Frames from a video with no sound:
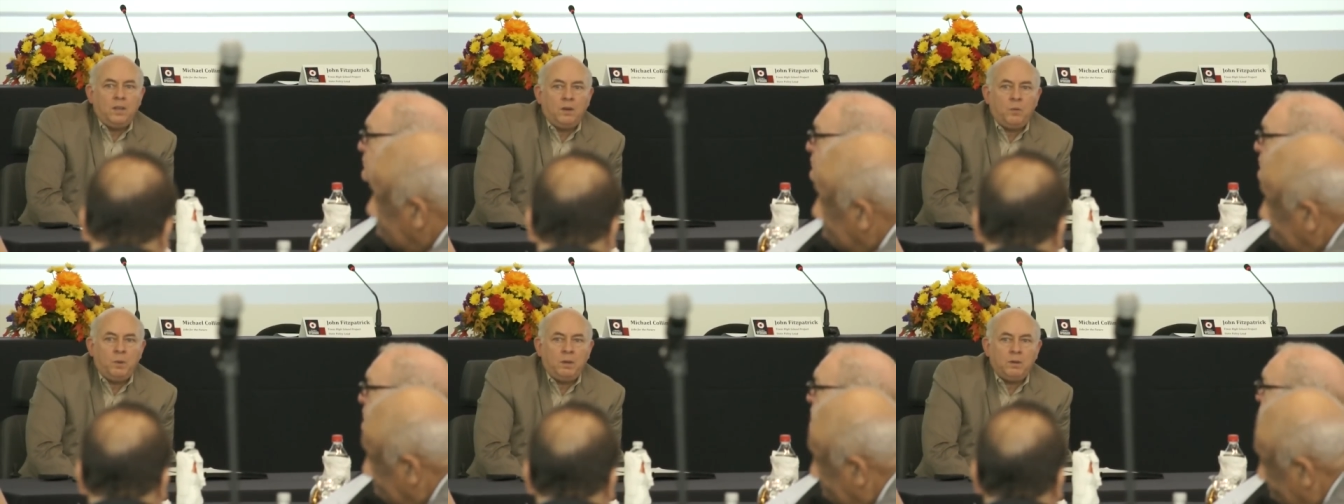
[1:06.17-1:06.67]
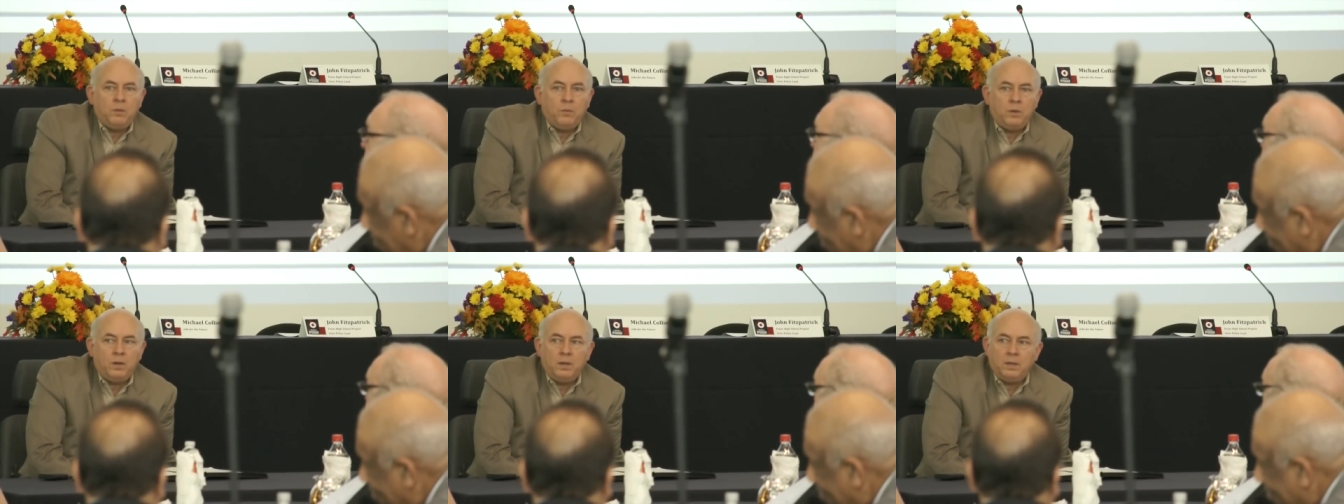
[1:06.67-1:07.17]
You know,
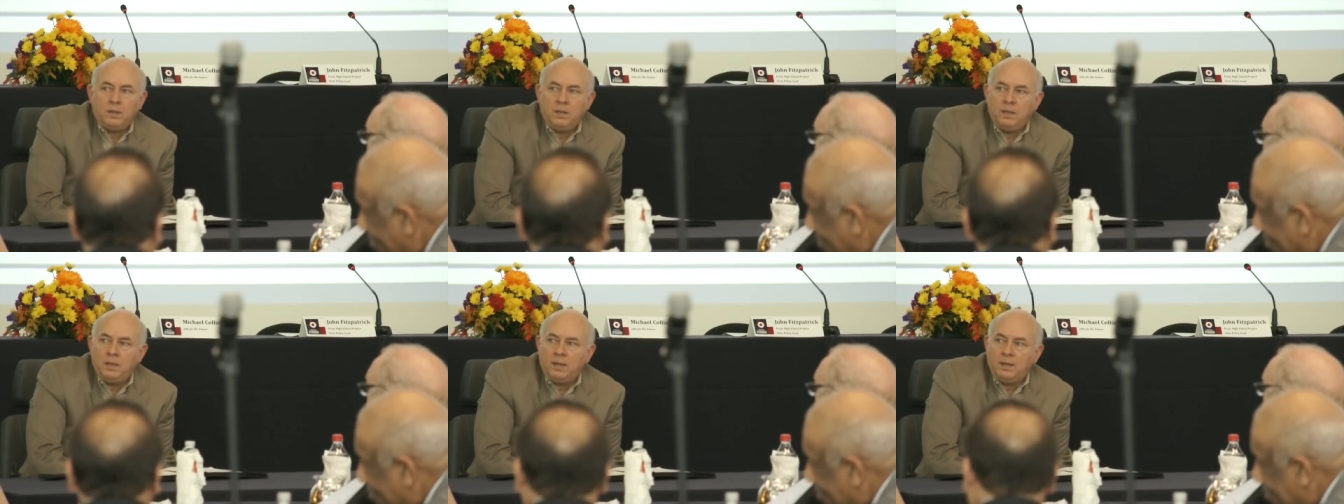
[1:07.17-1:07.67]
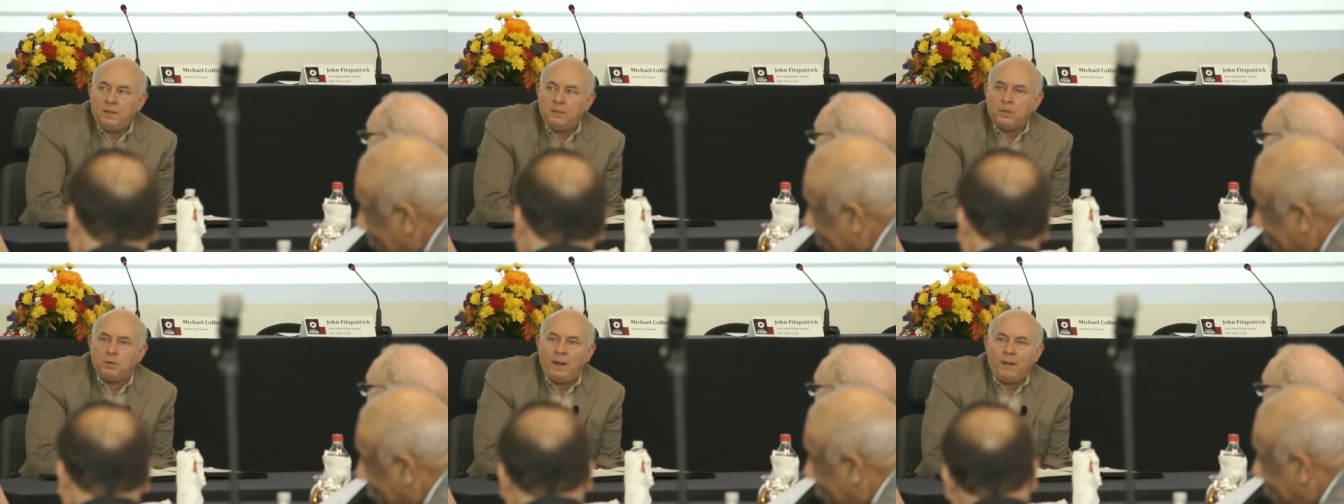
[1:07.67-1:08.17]
we're at
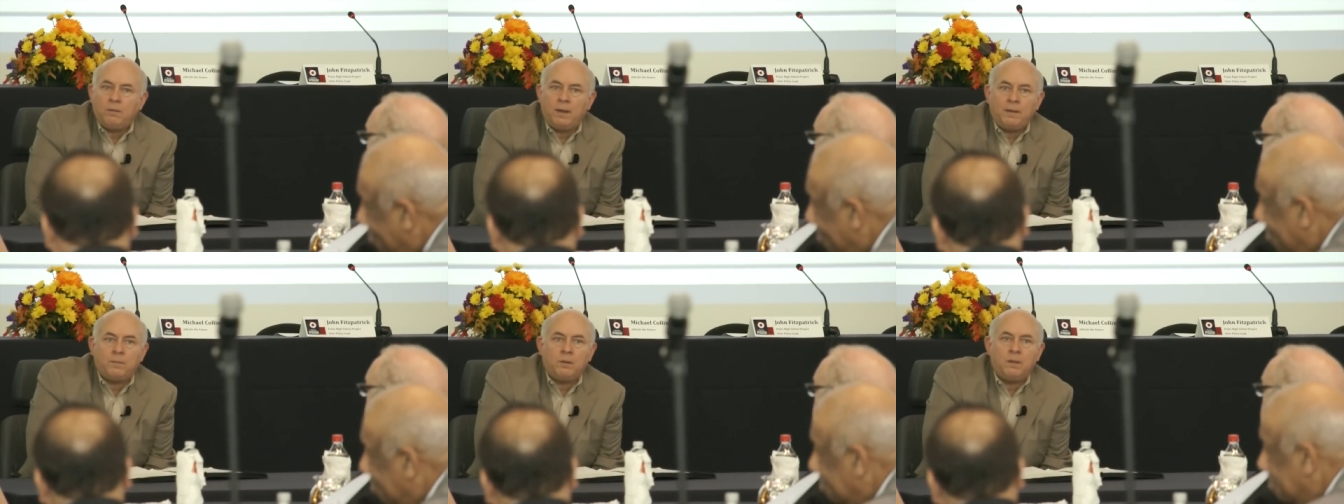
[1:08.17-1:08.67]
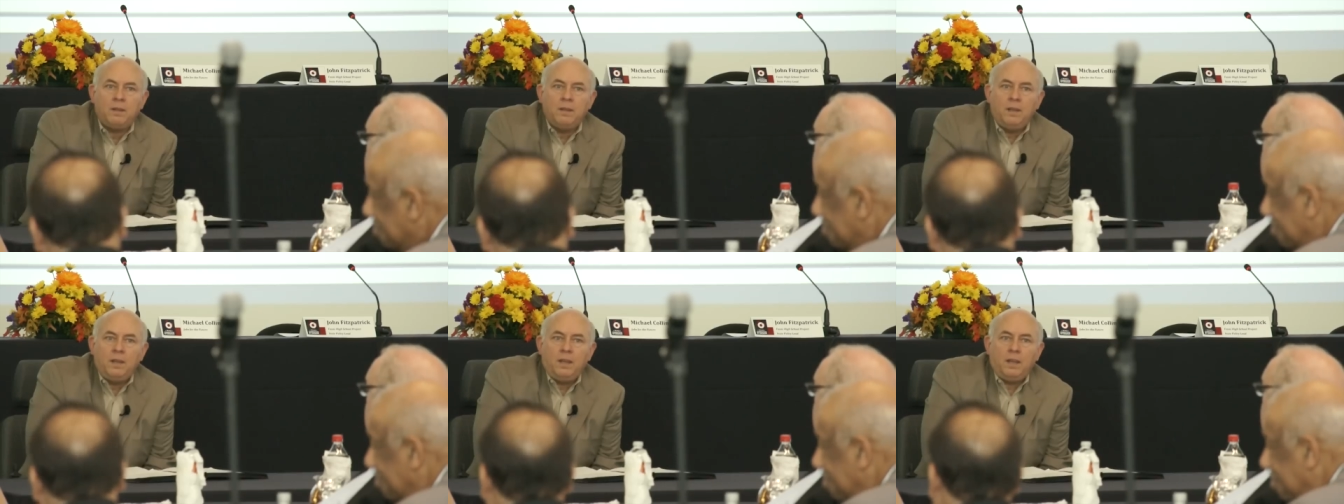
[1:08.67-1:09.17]
the ground level
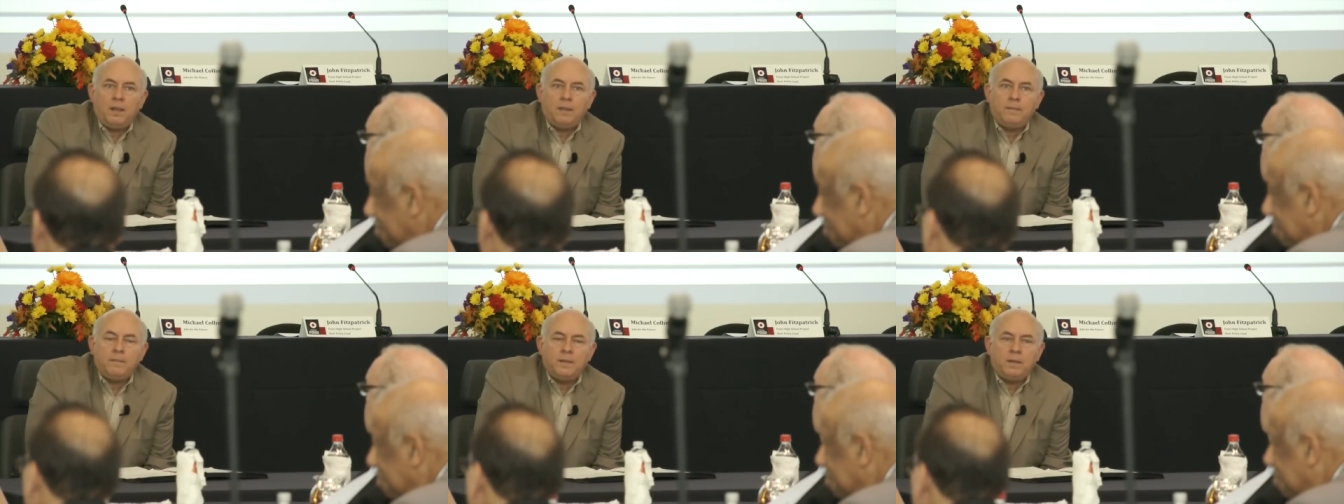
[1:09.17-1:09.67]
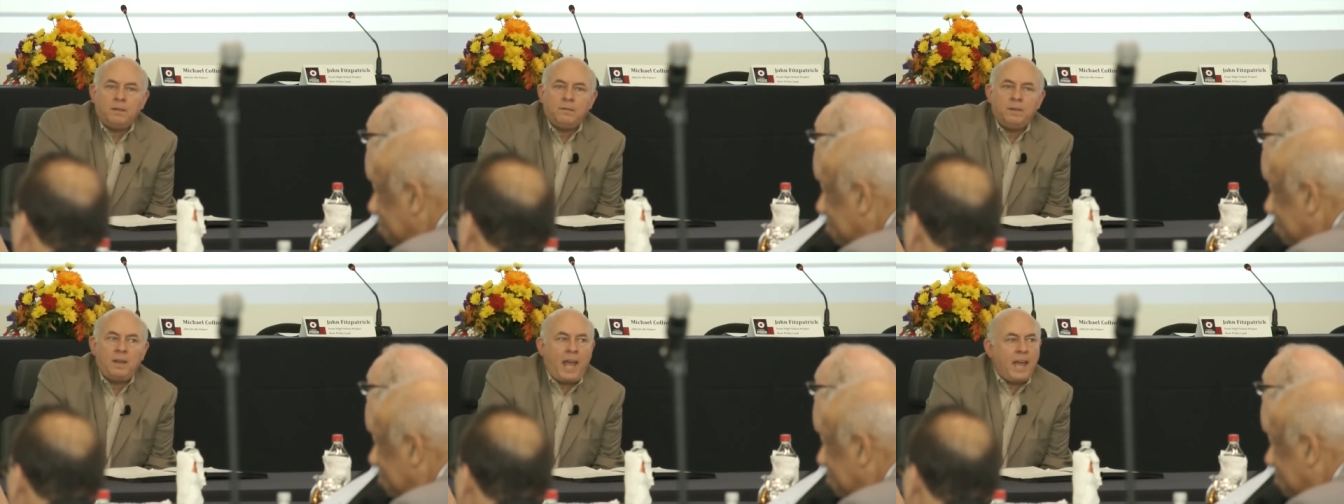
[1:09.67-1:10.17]

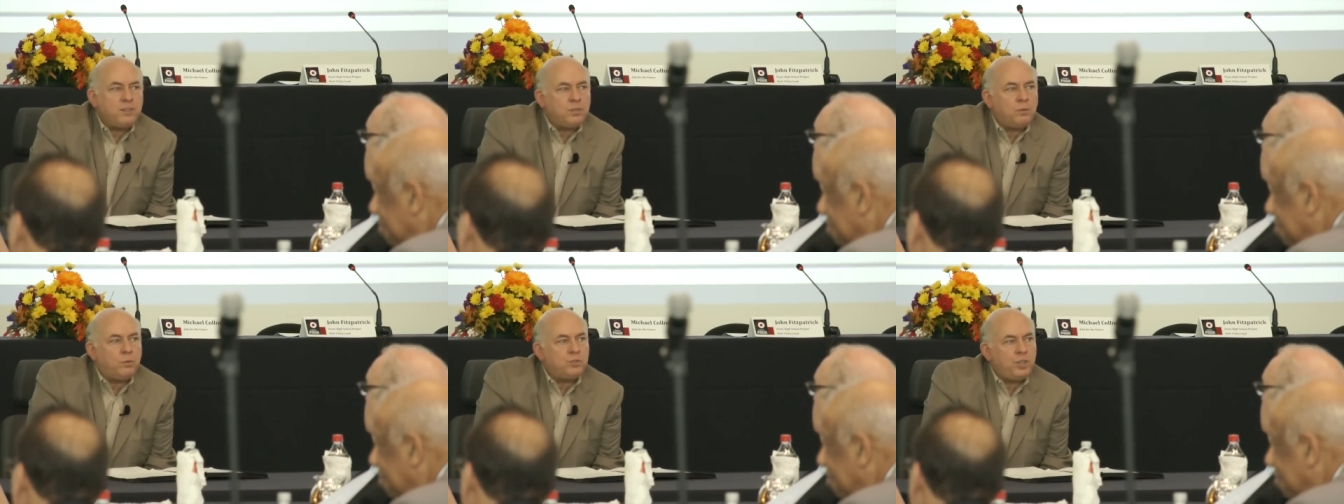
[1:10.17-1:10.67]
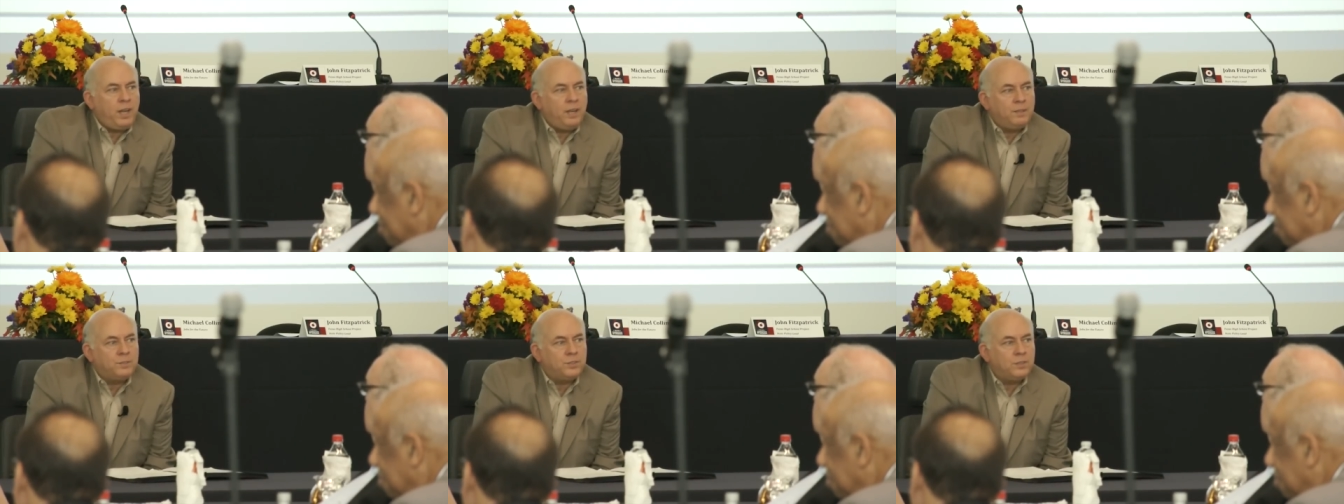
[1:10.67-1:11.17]
of a national
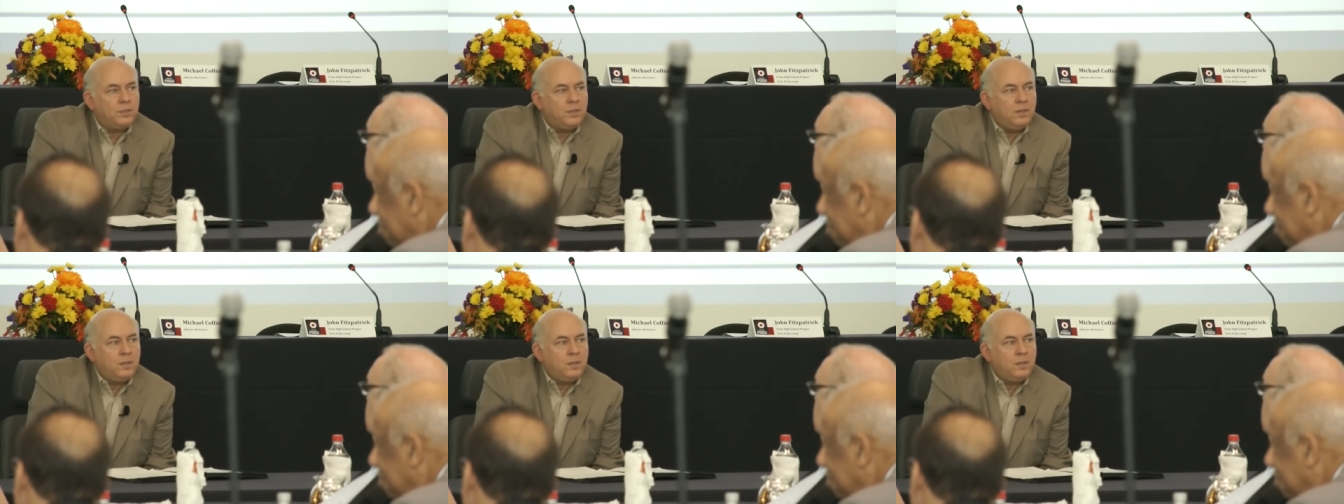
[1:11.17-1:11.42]
change,